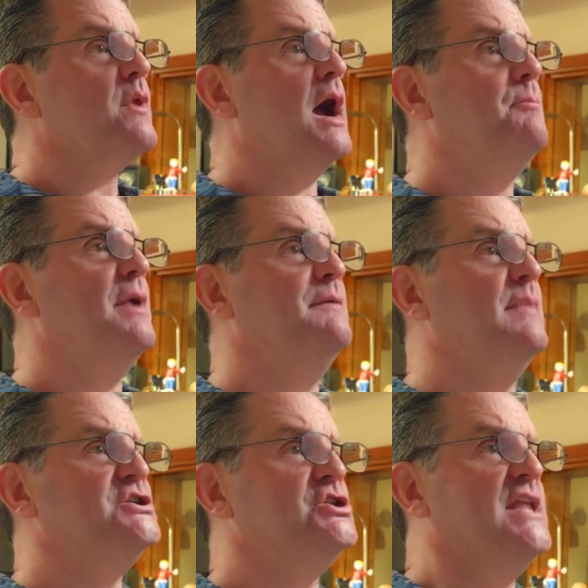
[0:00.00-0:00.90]
I might have
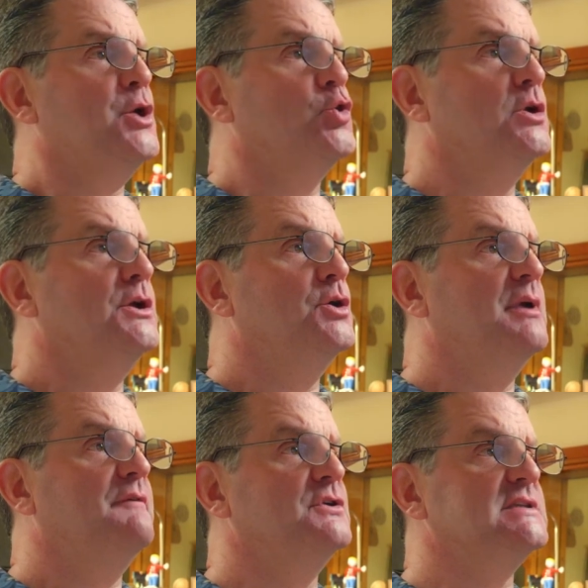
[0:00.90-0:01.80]
mentioned that earlier,
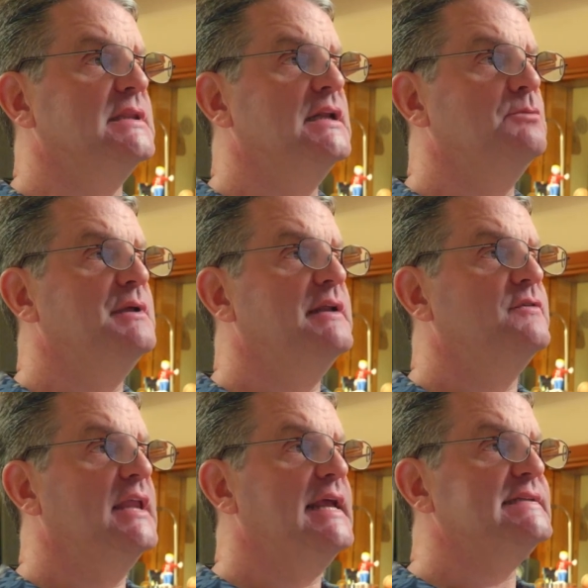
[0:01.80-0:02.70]
but if there's a little bit of
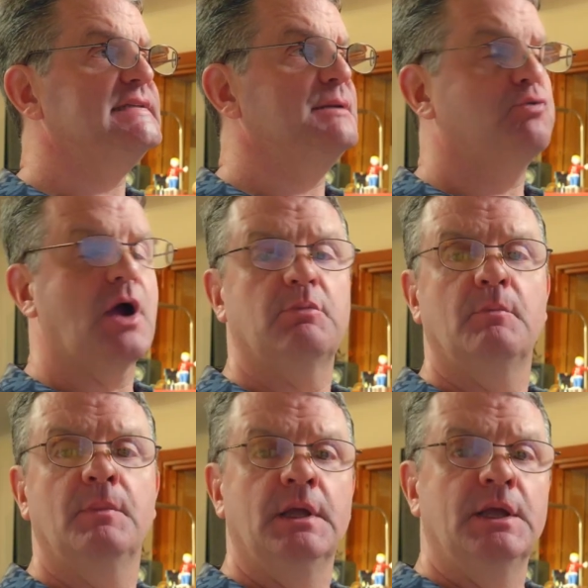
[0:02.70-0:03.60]
a latency
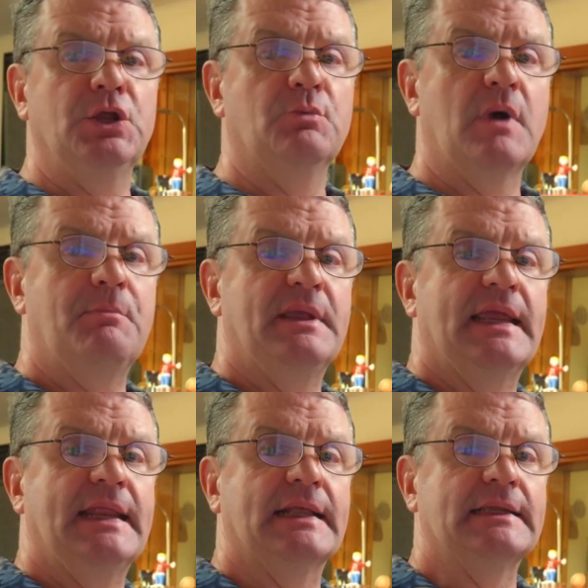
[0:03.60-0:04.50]
problem, you might be
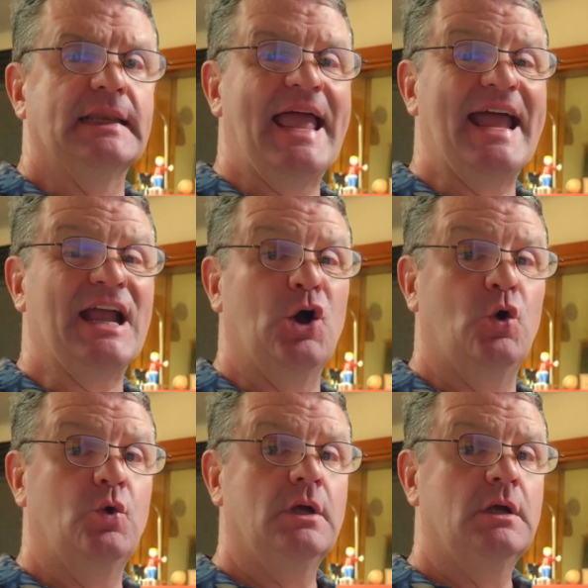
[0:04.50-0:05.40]
getting a little
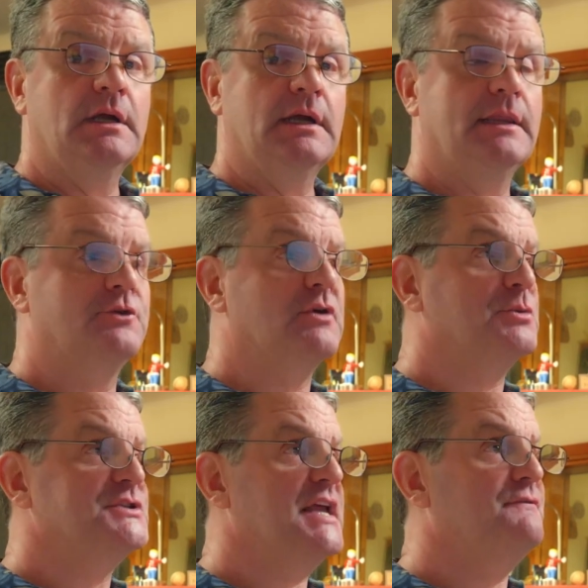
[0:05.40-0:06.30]
echo in the
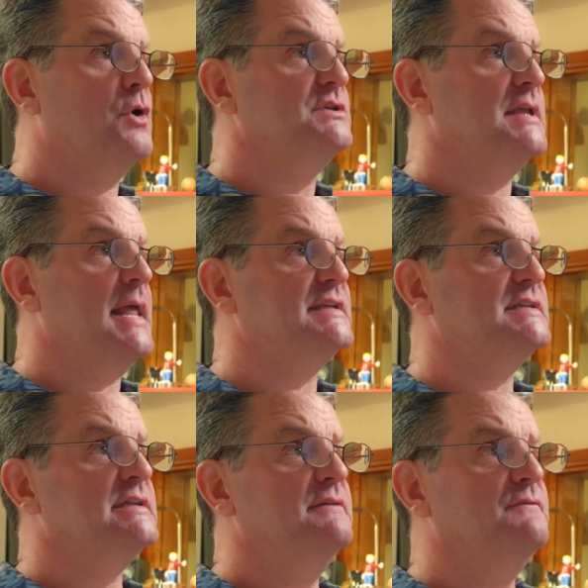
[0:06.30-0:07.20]
drummer's headphones, and
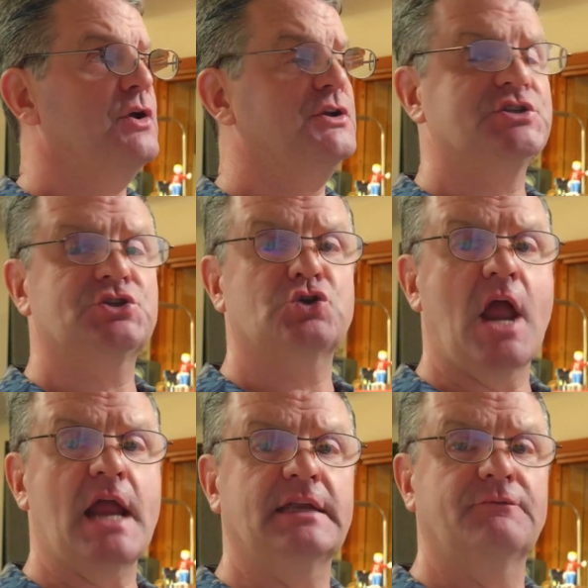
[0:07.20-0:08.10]
that's very
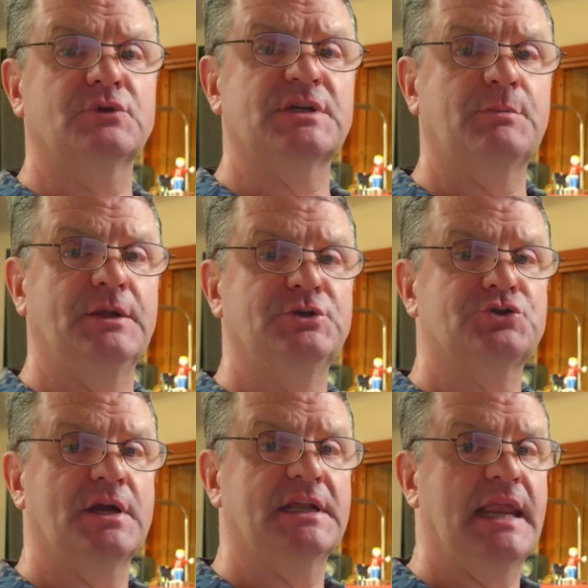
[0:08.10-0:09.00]
distracting for someone who's
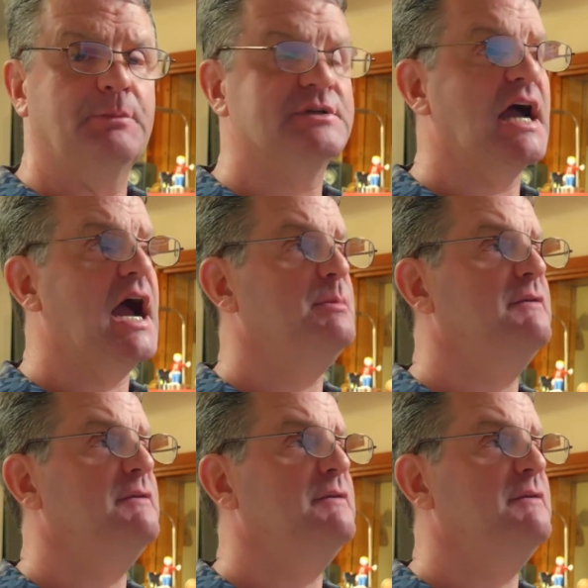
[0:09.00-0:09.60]
trying to keep time.